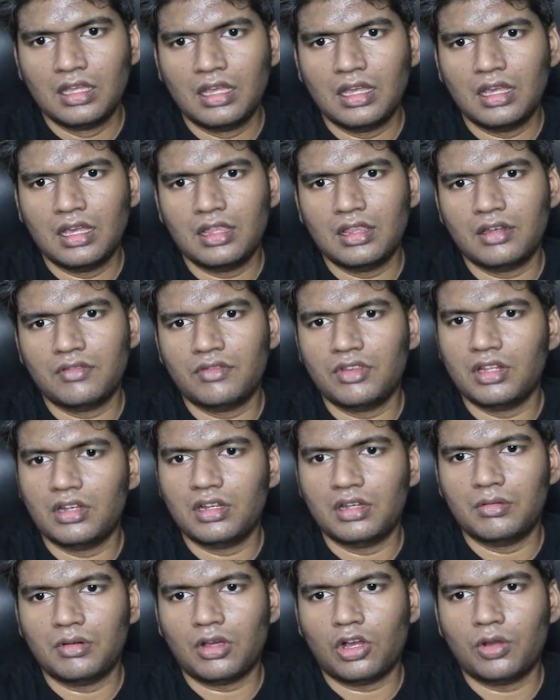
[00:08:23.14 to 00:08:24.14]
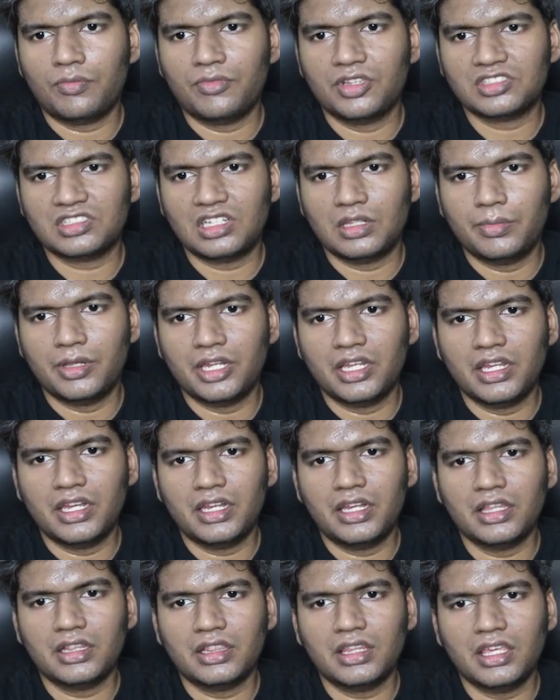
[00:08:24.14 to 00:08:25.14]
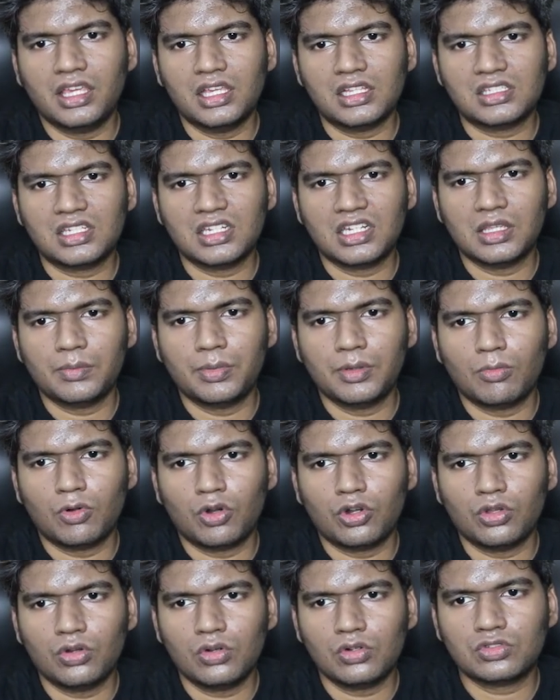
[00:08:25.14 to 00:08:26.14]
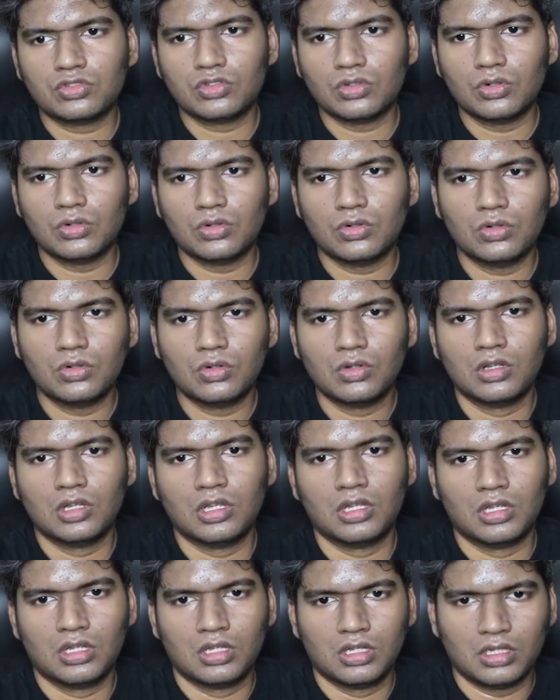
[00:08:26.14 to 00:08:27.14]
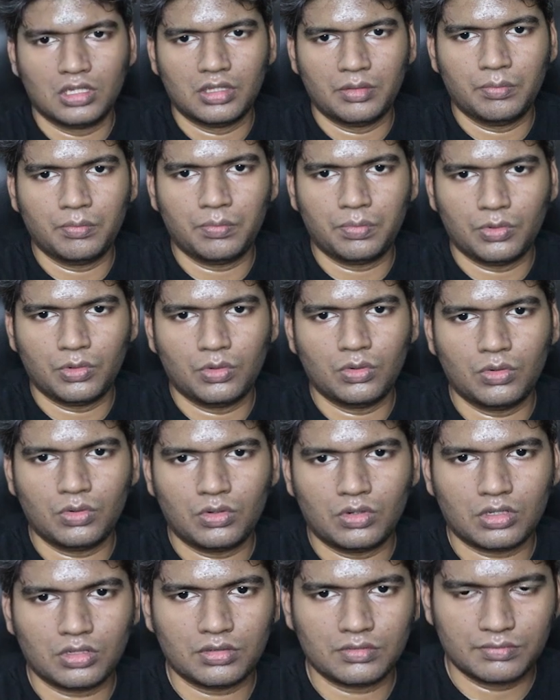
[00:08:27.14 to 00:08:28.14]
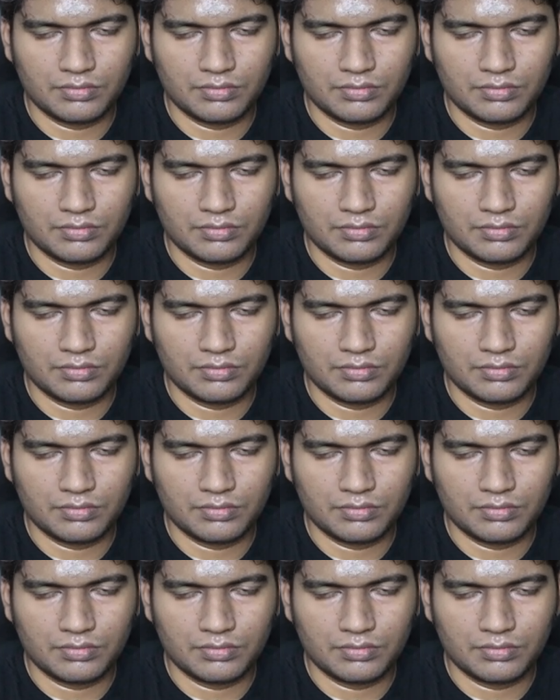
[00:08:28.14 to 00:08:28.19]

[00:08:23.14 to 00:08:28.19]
and we'll obviously be needing the HTTP module, so import